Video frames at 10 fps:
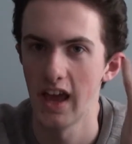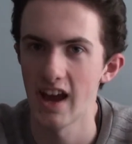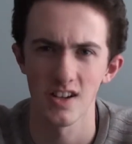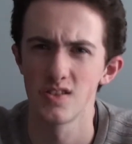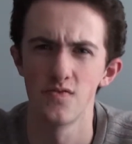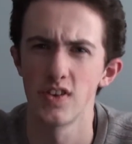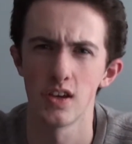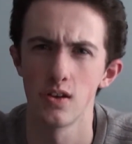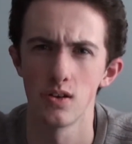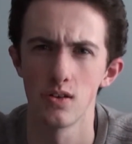action
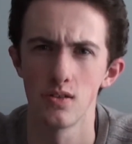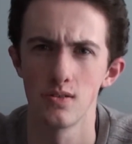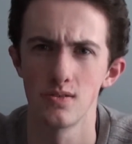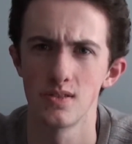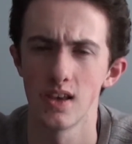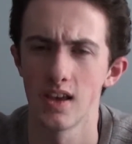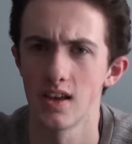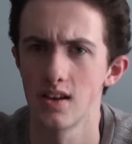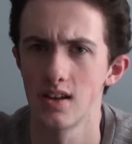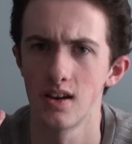figures
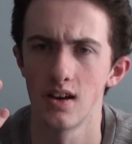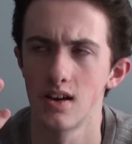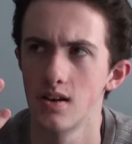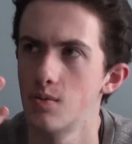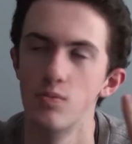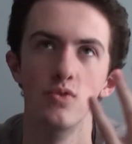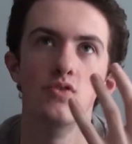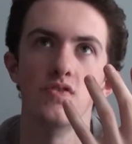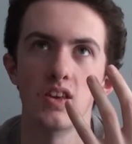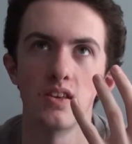and
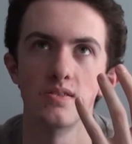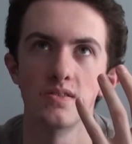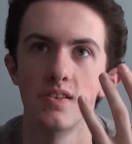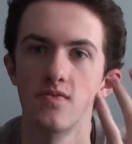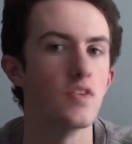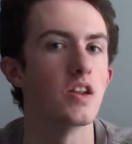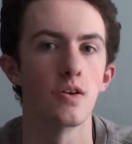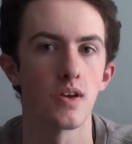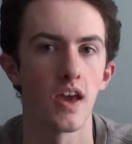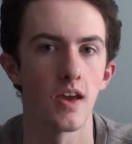movies,
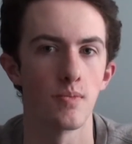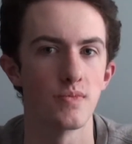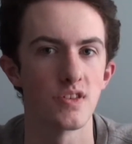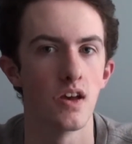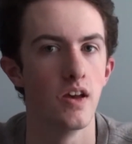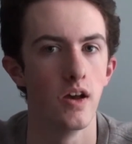video games,